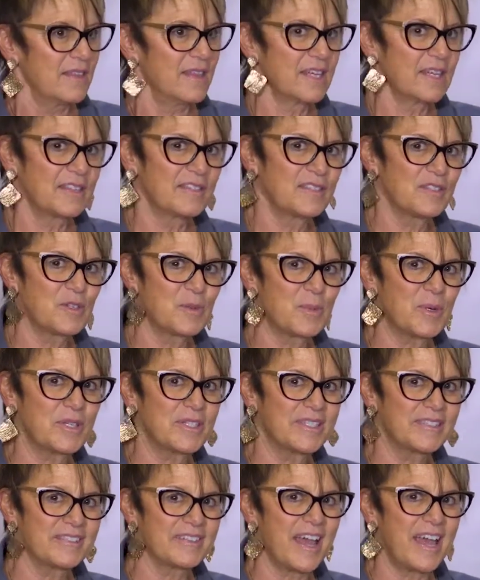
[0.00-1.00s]
the
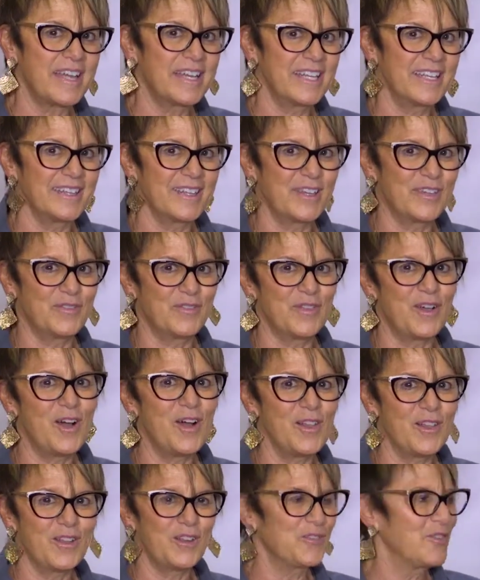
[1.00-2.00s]
consumer deciding that
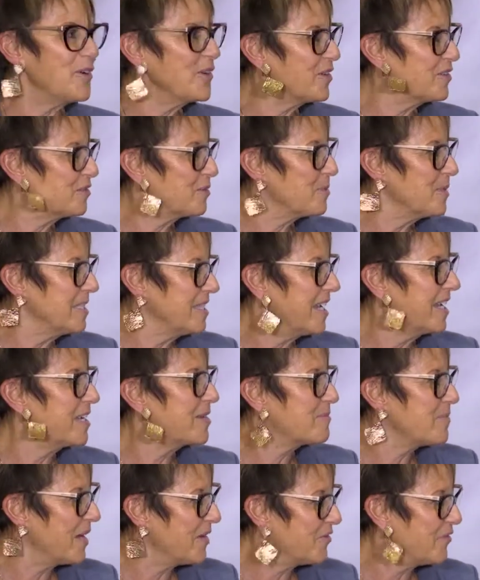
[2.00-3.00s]
all their photos will be
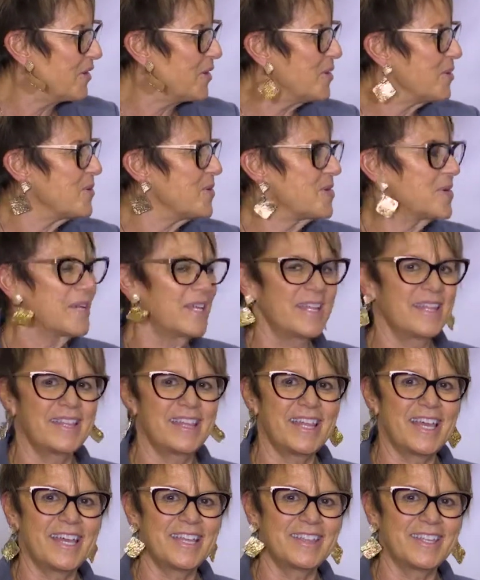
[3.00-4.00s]
taken by phone,
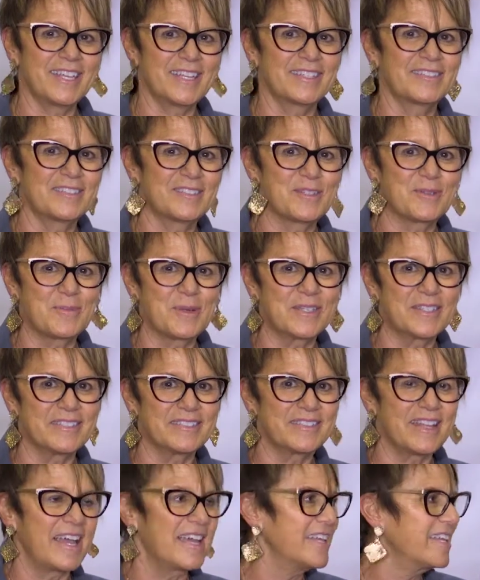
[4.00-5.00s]
and then the consumer
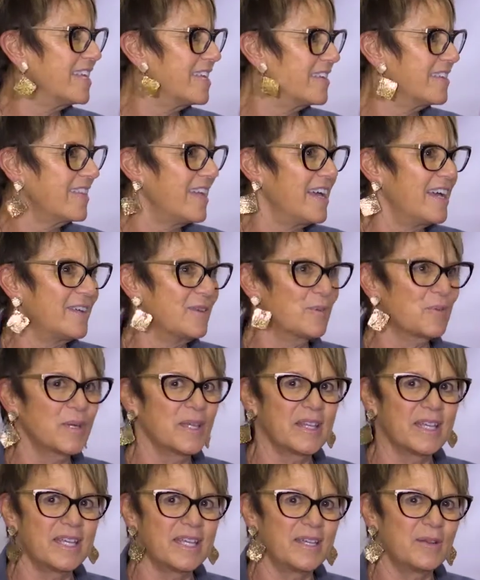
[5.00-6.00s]
deciding that
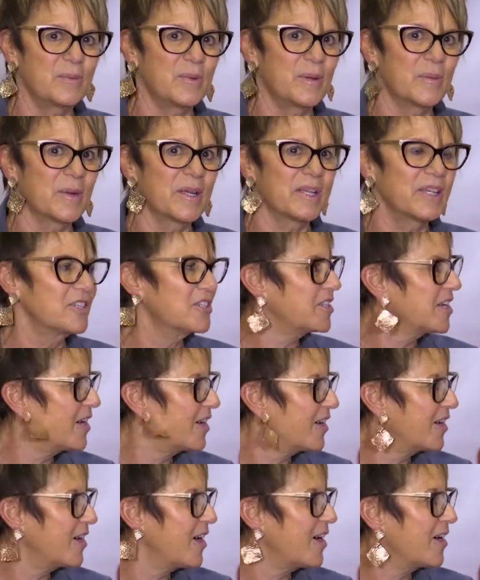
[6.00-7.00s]
really we were going to
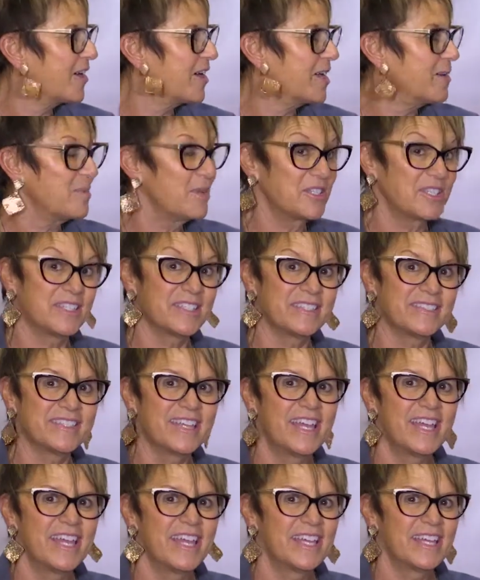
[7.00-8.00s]
share our images
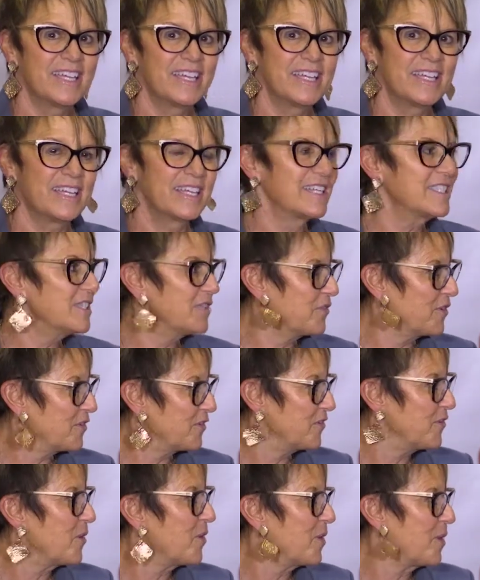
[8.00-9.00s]
in a
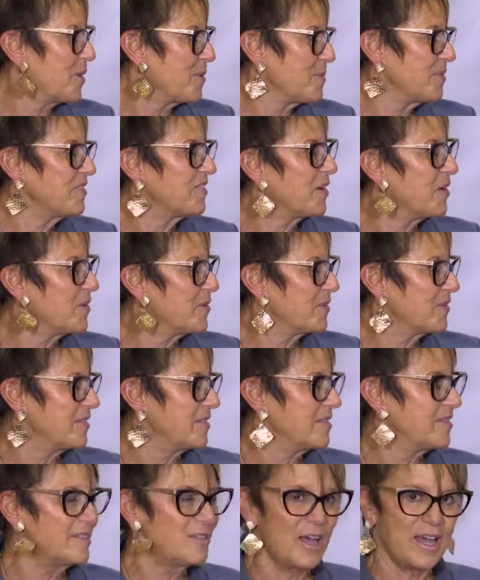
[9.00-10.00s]
different form, so
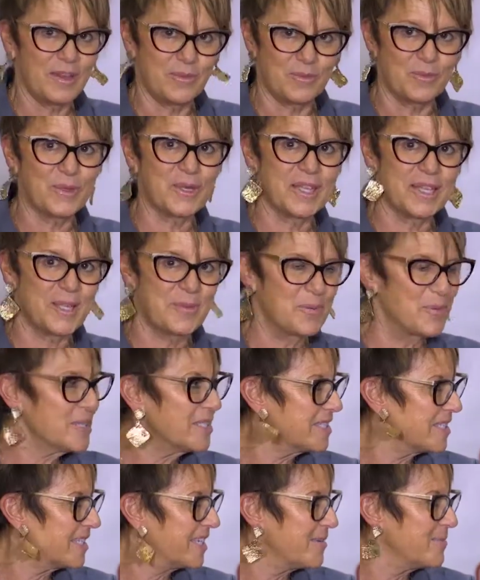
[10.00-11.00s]
not really
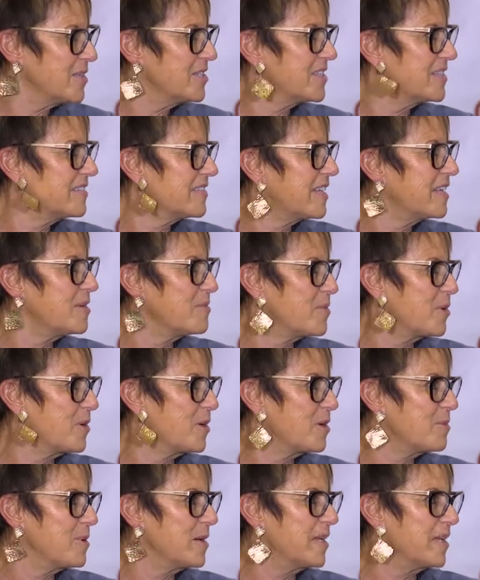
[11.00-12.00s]
printed images
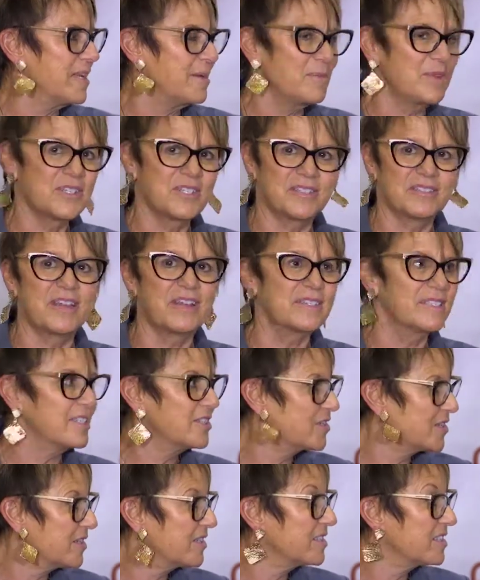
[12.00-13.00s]
anymore, but images on
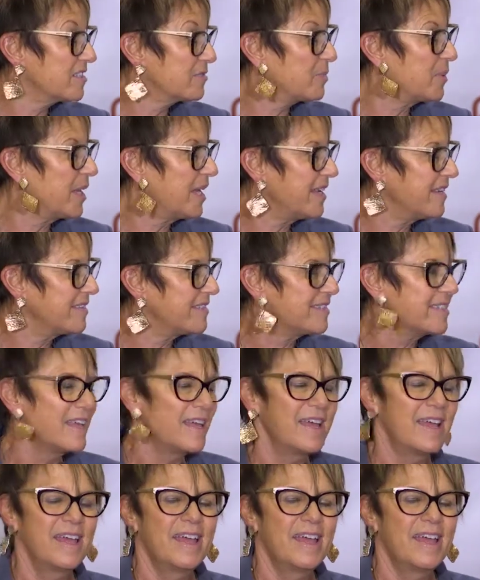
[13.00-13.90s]
digital displays.